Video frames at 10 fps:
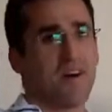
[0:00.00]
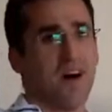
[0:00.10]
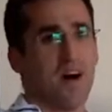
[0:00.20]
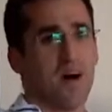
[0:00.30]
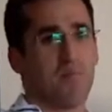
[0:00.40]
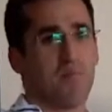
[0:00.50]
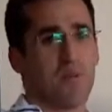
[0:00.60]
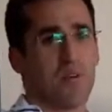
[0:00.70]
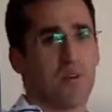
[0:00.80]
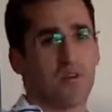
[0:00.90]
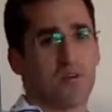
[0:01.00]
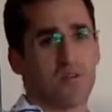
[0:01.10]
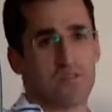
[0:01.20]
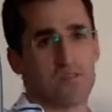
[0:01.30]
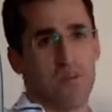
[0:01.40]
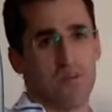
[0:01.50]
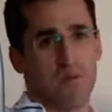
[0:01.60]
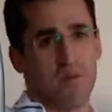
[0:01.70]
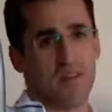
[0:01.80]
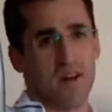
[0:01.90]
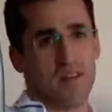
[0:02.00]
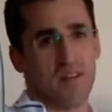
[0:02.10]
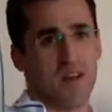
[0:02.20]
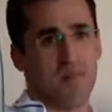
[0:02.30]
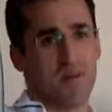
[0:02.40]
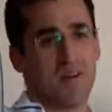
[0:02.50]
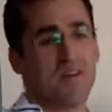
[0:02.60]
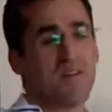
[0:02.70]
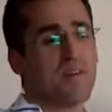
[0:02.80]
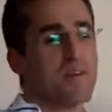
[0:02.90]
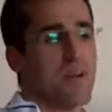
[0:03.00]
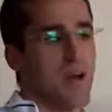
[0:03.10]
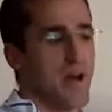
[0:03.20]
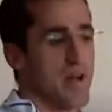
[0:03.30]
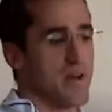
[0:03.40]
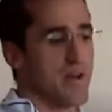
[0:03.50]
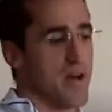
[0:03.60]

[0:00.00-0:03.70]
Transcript: You can't use the software without the camera. And